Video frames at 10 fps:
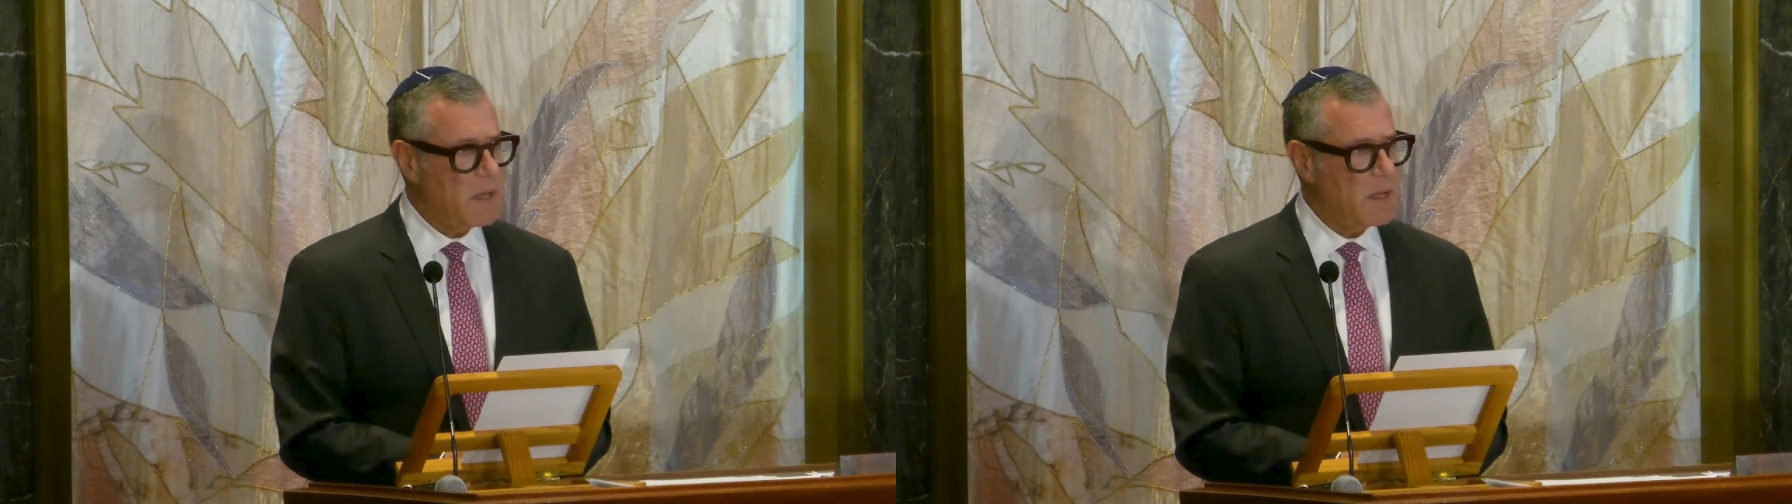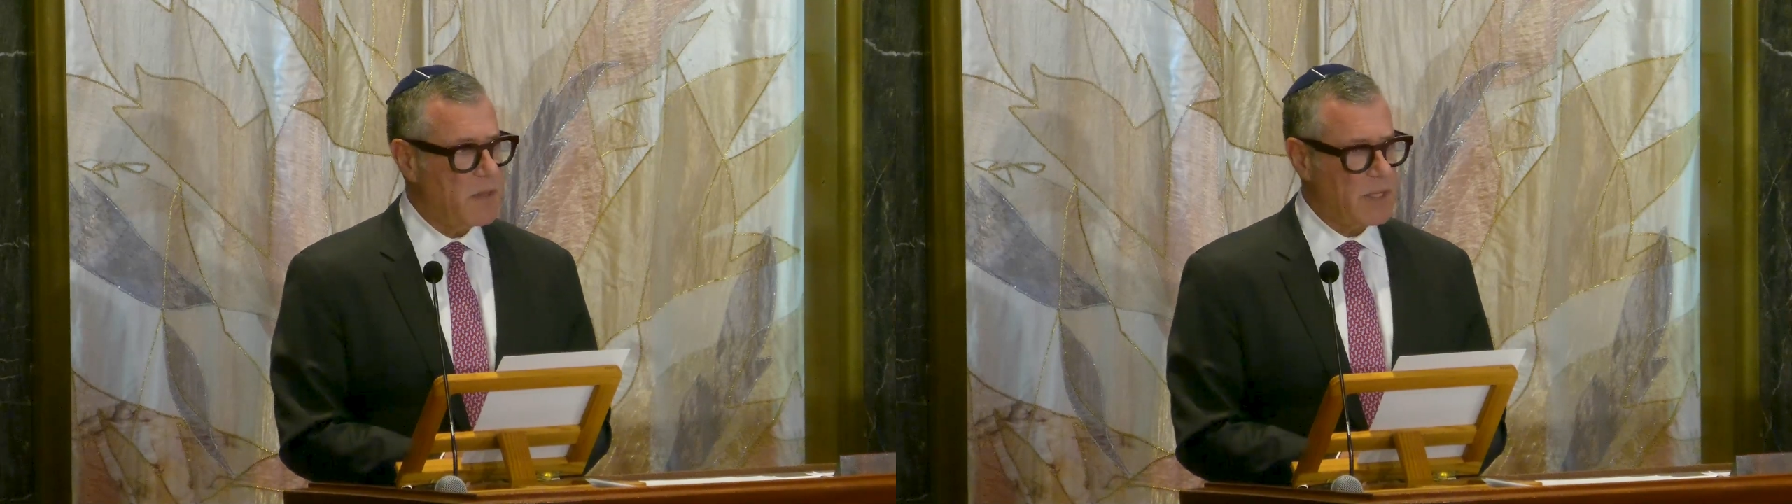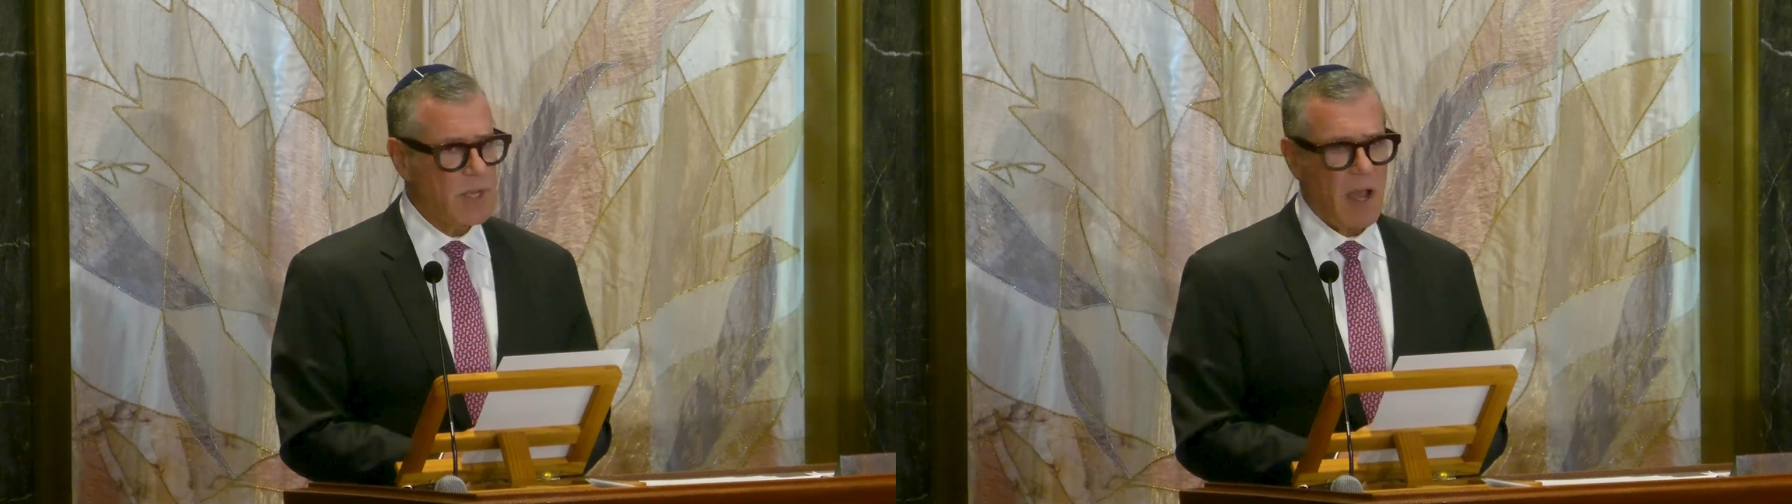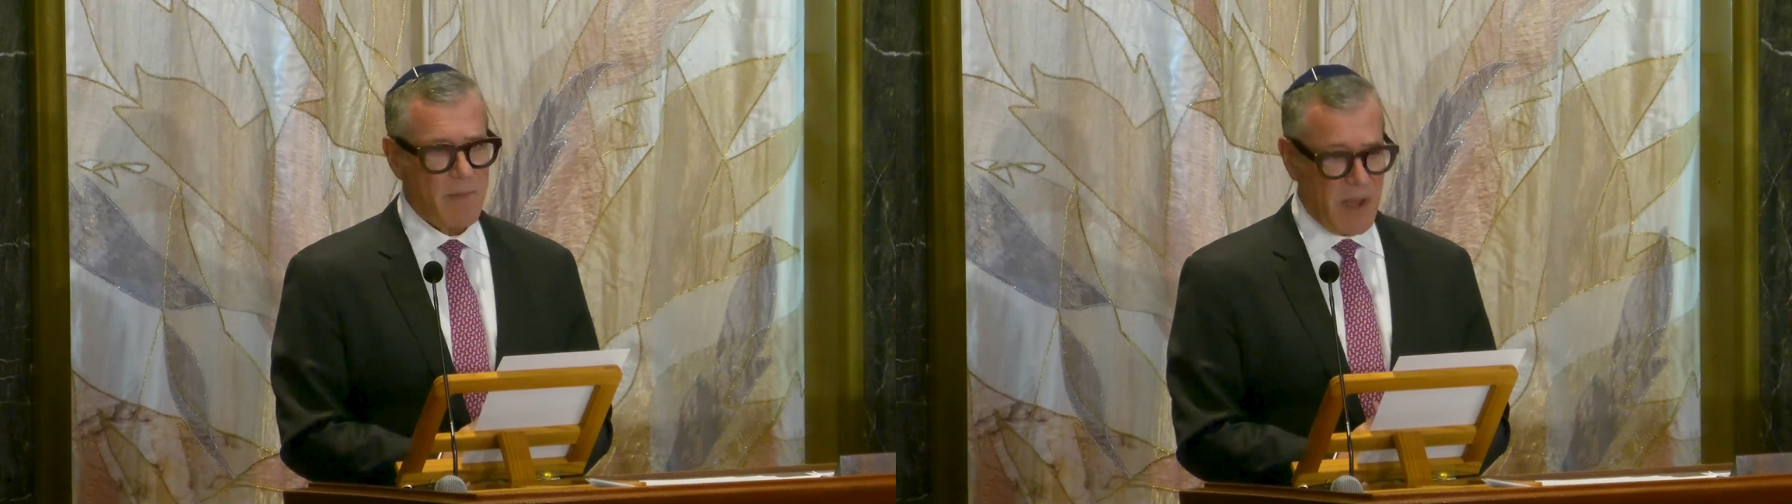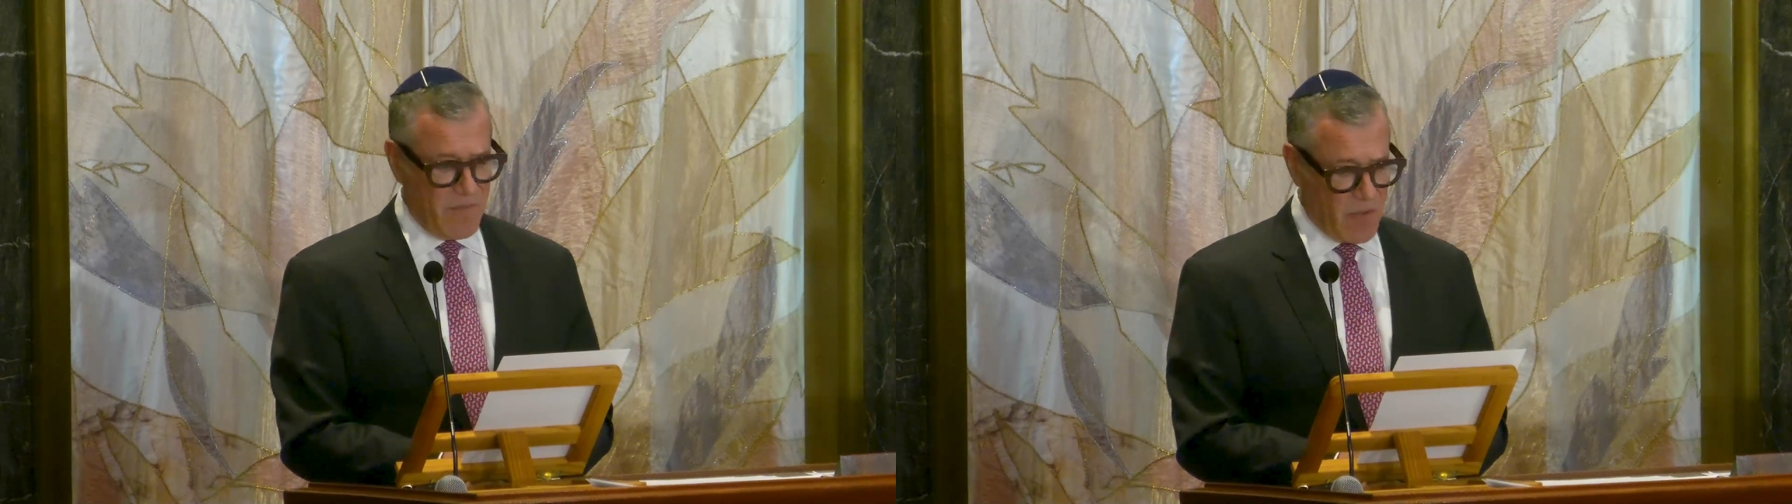The time,
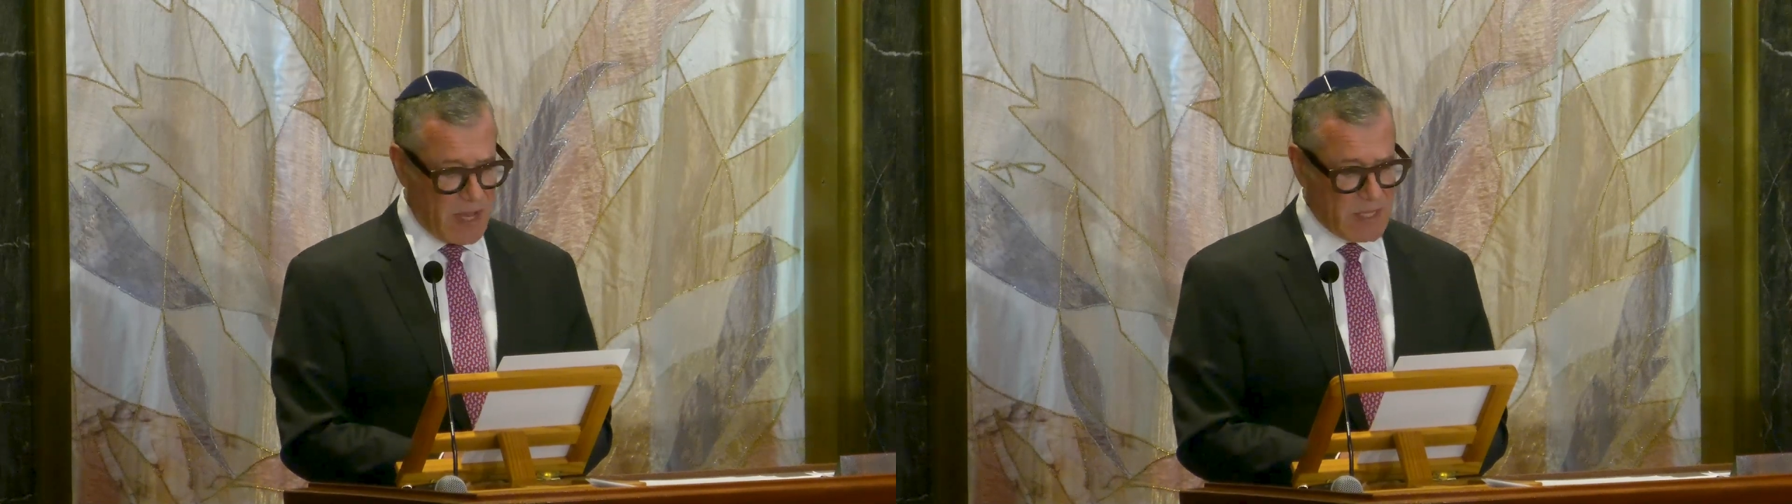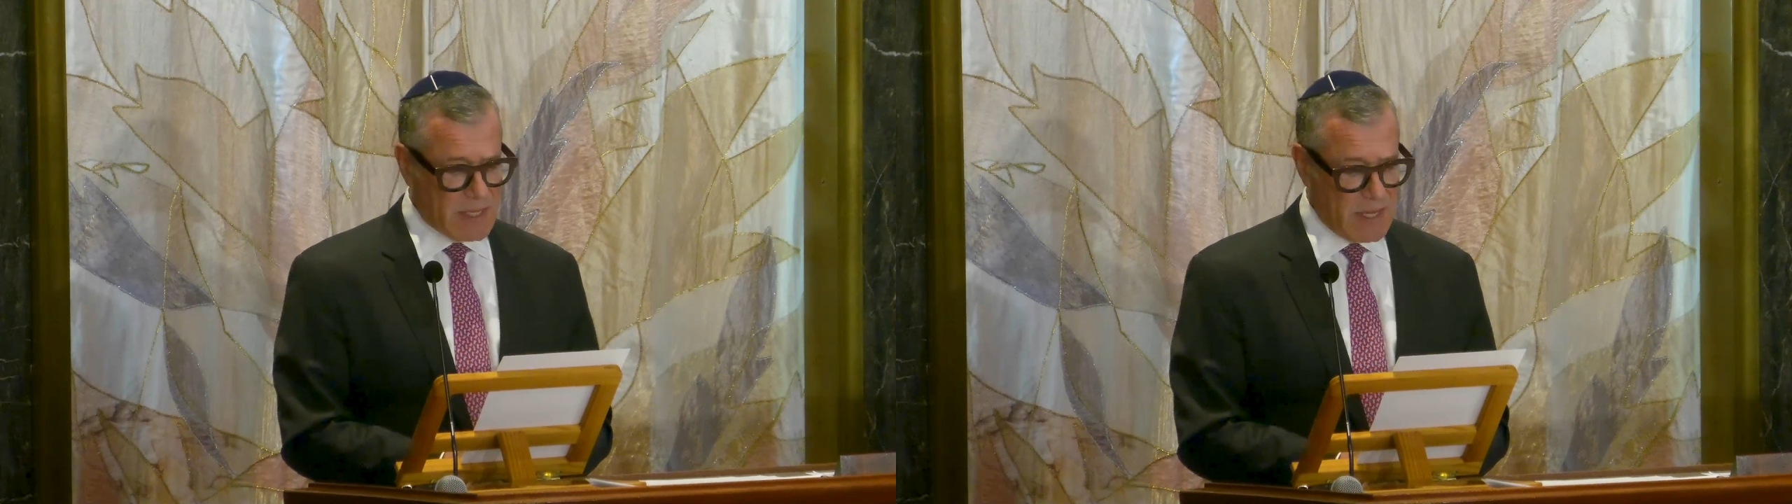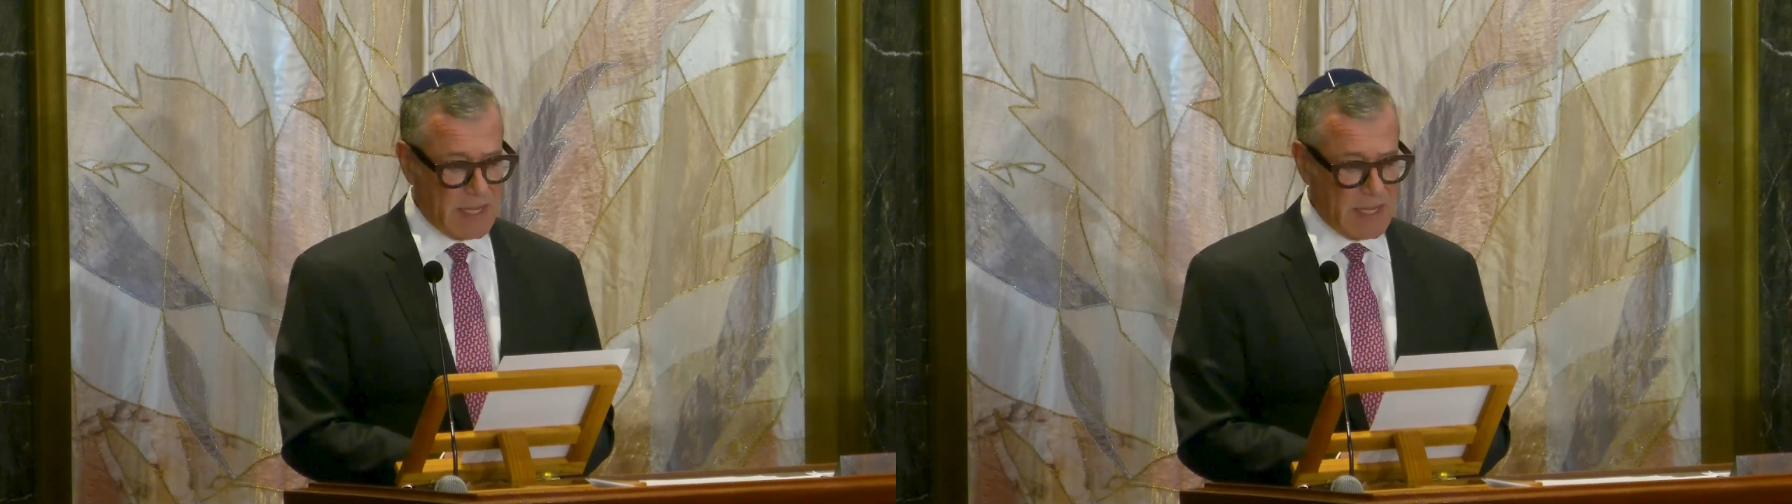my friends,